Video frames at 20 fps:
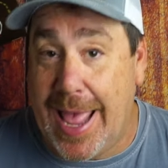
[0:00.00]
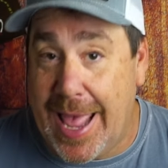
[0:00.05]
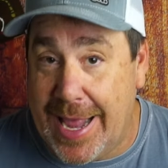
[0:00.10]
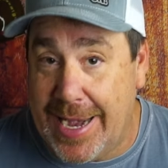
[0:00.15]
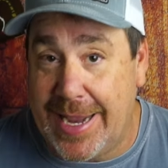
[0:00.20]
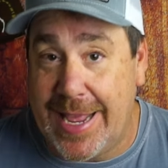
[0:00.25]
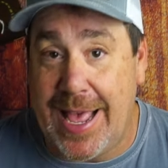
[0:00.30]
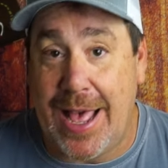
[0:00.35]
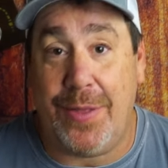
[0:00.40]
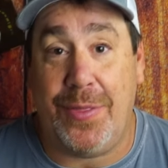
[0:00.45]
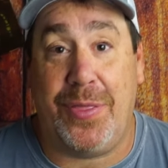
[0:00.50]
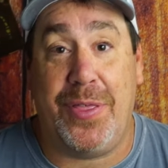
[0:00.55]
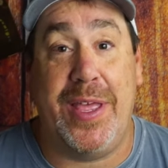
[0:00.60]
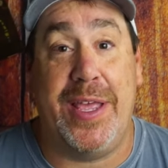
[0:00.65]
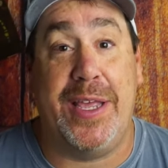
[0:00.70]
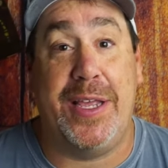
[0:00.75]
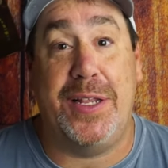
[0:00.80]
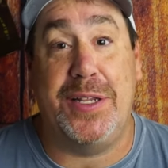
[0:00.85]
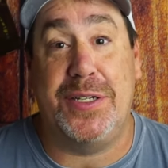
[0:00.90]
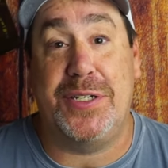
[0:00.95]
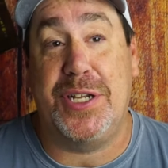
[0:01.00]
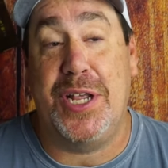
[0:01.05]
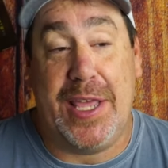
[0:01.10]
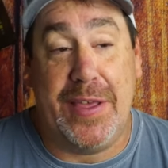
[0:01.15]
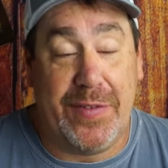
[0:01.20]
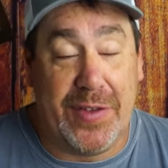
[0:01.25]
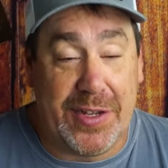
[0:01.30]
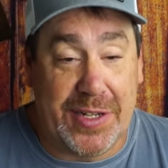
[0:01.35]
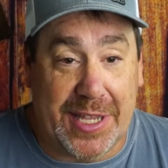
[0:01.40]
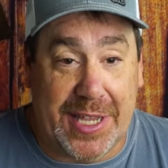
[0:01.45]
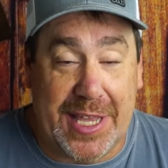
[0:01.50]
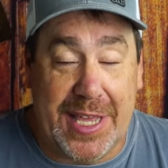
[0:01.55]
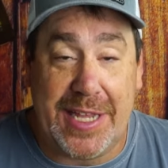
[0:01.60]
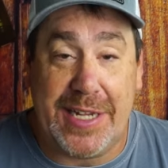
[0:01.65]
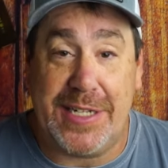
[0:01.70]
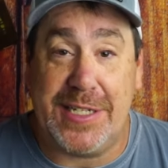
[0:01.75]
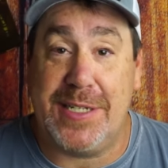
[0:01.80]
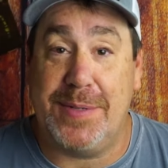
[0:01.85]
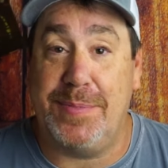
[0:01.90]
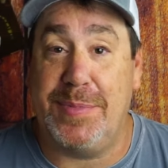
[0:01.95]
handing out things, giving the
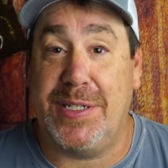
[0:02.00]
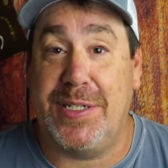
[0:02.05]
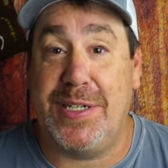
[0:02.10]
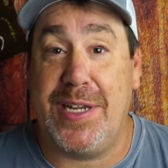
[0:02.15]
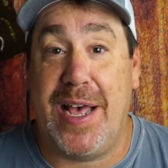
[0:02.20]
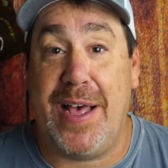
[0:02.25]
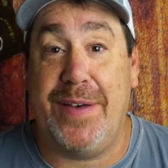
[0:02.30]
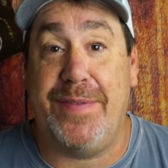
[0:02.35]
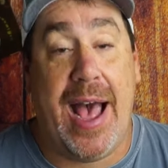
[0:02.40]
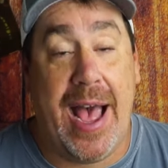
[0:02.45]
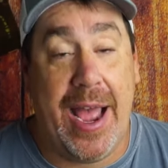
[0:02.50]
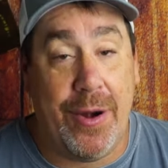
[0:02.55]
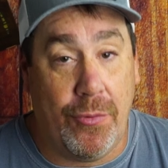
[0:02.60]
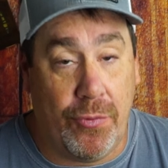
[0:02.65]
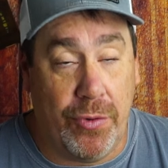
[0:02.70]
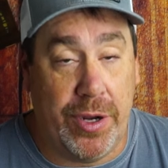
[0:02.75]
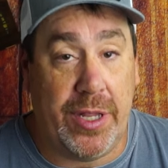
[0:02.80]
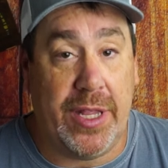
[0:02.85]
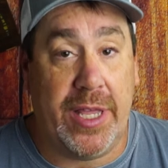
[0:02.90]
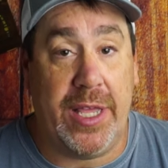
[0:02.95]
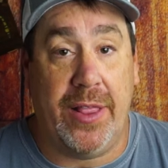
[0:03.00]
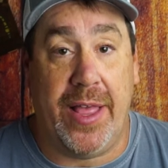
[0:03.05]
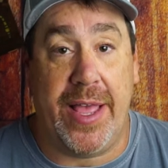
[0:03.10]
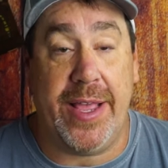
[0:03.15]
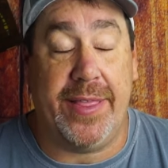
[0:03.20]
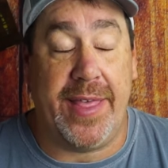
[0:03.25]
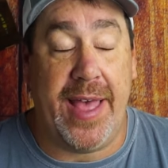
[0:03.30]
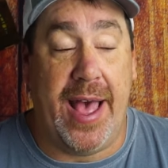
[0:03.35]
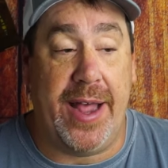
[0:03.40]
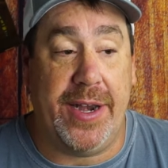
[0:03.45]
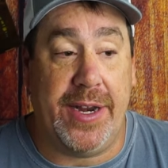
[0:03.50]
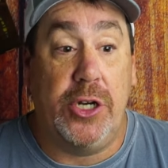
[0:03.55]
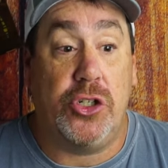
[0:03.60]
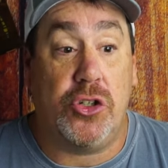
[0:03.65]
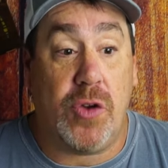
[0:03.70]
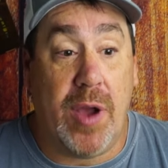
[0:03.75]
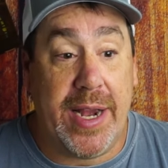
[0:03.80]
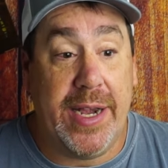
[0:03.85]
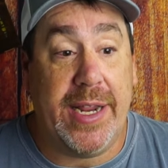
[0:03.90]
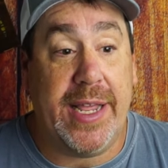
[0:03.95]
kids some stuff. I really like that.
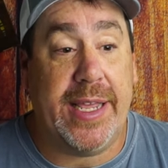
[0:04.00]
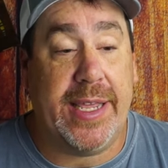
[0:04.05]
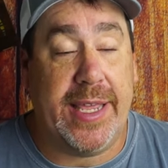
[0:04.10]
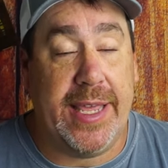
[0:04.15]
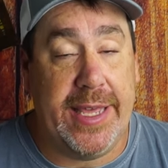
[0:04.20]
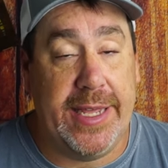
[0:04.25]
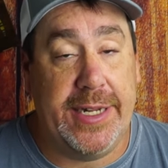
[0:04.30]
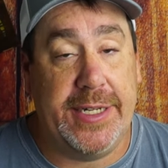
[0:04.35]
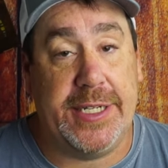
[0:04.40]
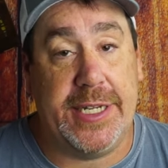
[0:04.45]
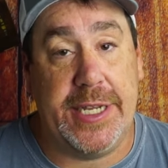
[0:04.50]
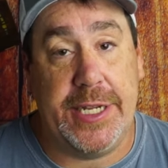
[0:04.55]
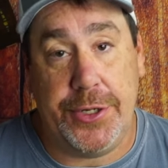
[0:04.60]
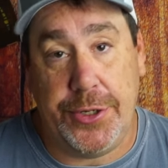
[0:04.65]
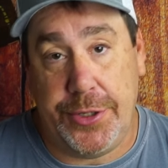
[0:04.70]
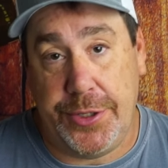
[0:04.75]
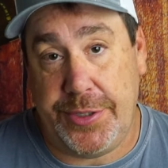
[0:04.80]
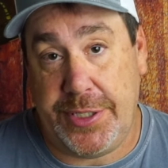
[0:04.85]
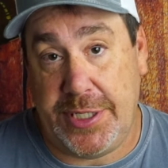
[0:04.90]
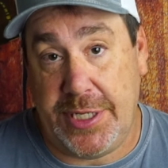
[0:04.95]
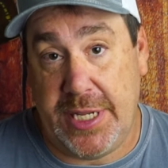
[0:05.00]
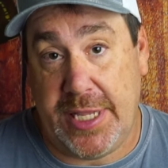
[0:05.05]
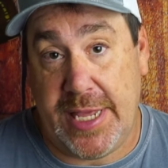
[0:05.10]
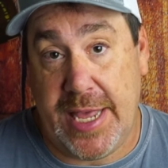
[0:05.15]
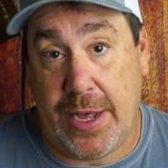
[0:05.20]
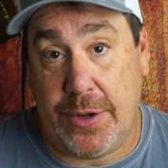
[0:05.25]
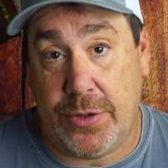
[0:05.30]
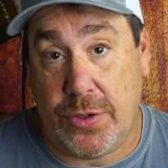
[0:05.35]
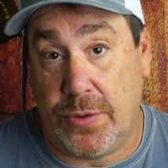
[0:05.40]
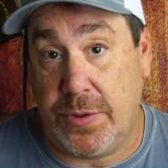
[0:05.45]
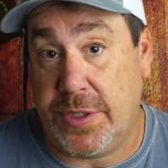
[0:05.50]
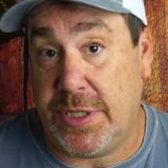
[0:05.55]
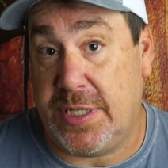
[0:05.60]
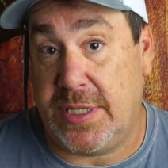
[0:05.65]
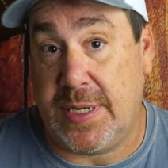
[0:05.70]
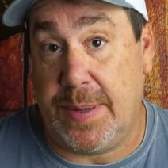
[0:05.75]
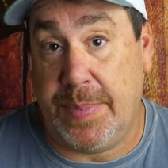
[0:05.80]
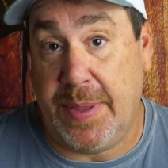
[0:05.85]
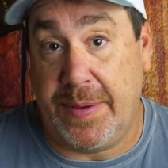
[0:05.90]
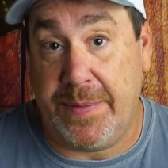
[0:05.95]
Trying to get kids introduced into the outdoors is
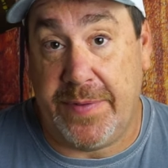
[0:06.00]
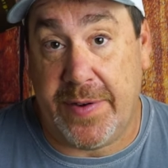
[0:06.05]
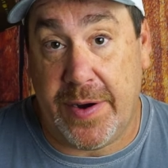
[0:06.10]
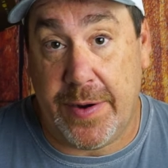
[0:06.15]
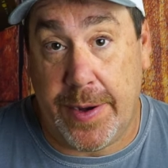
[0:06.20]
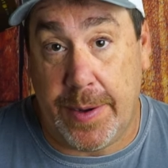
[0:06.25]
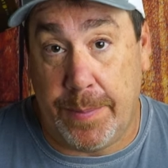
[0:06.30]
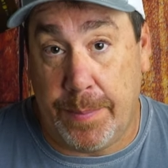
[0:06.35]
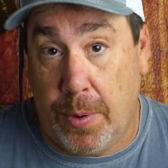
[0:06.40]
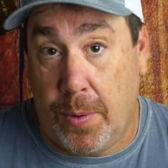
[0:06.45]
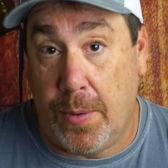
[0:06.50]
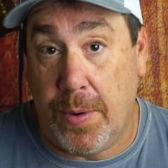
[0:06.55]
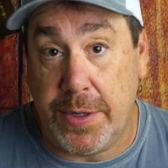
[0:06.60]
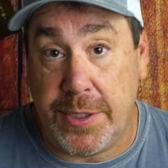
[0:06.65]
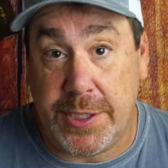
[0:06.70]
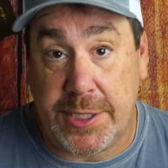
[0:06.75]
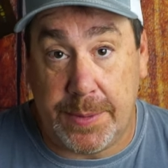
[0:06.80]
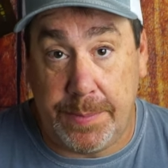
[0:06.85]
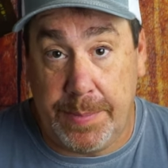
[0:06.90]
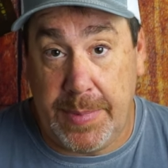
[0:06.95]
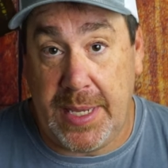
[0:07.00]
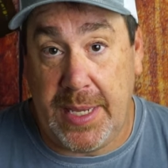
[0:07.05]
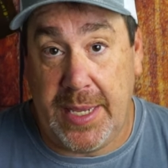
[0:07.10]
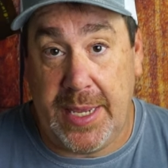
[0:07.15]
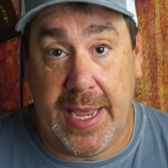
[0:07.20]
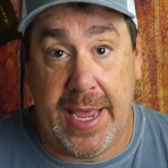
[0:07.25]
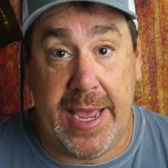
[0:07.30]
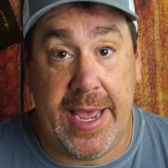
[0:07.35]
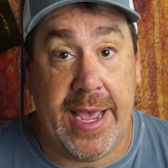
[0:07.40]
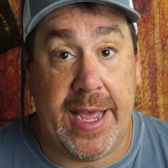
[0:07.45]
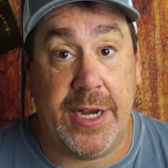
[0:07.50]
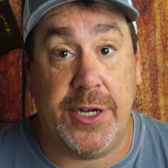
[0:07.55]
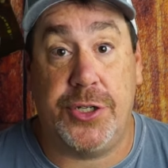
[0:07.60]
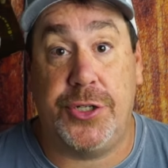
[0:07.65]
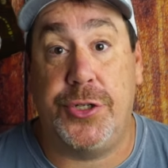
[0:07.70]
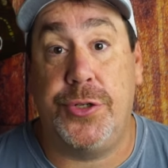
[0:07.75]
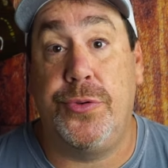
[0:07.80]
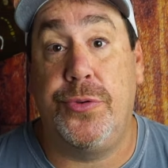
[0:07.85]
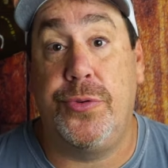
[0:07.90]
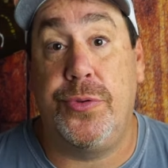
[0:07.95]
something very important to me and
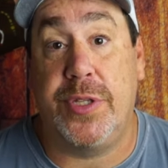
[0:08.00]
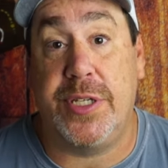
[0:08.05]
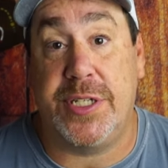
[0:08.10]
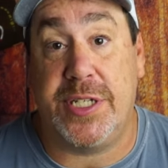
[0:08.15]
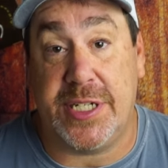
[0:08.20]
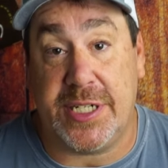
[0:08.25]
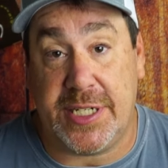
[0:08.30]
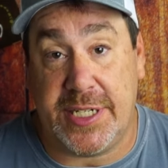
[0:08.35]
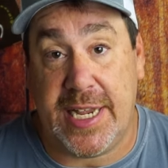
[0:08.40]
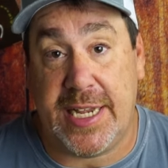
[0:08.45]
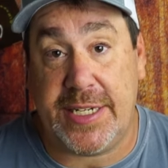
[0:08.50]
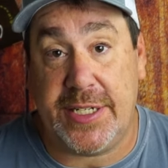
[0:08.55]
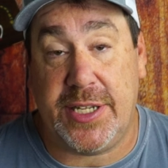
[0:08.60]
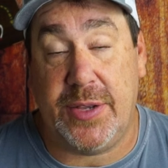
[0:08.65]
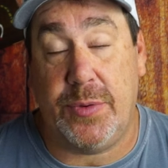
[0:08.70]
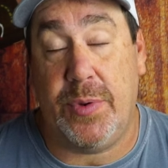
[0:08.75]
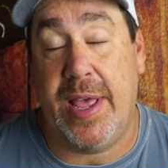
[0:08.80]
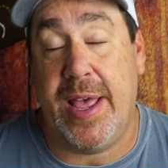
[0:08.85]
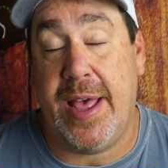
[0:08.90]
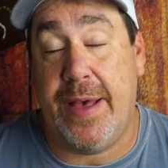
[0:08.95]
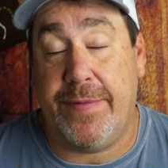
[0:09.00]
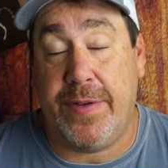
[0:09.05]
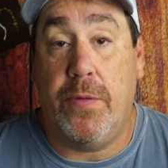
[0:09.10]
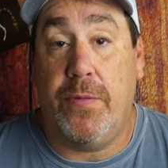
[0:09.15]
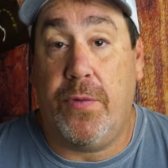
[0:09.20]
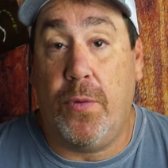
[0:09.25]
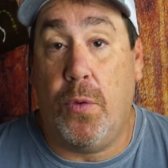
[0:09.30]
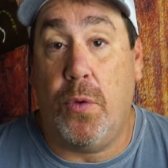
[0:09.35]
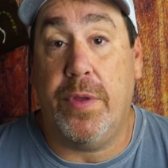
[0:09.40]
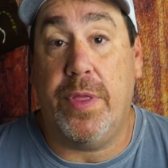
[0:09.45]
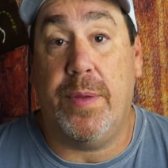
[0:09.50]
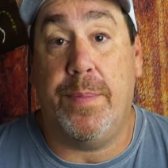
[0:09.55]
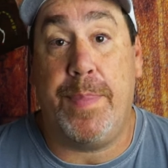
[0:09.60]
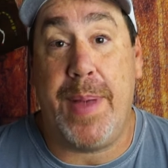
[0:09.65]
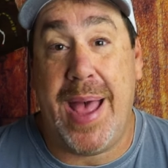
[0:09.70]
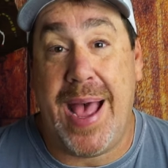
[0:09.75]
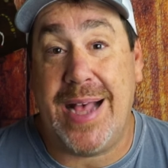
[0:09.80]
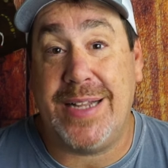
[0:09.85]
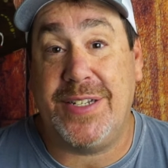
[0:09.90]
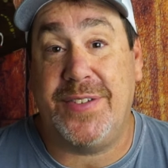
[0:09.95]
to the success that we have for the
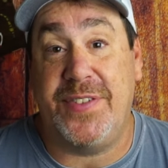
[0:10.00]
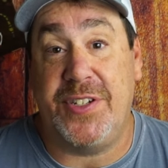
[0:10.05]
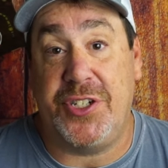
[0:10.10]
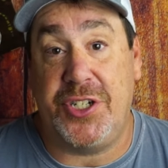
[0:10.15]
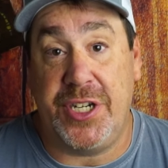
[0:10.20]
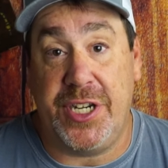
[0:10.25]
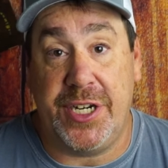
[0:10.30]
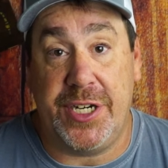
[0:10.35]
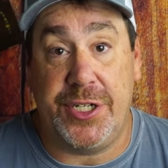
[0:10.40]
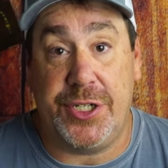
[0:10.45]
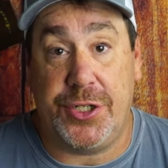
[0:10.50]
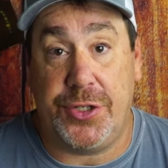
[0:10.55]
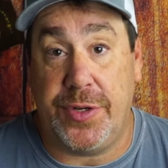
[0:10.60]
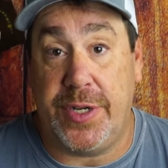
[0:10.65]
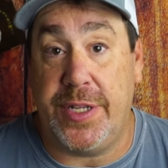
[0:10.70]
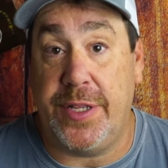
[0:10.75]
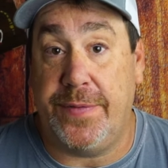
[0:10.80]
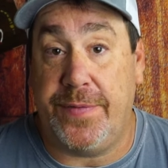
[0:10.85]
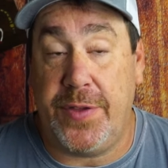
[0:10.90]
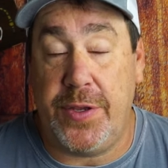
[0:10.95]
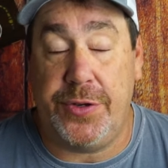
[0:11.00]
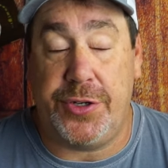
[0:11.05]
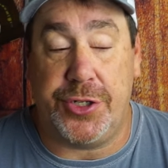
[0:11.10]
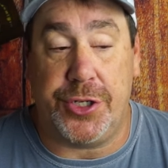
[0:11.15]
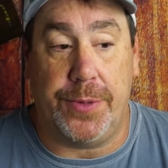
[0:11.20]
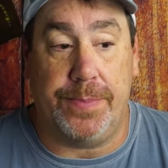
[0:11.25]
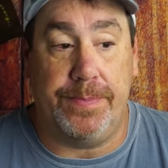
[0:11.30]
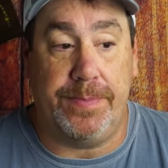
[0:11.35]
bass fishing industry in the future.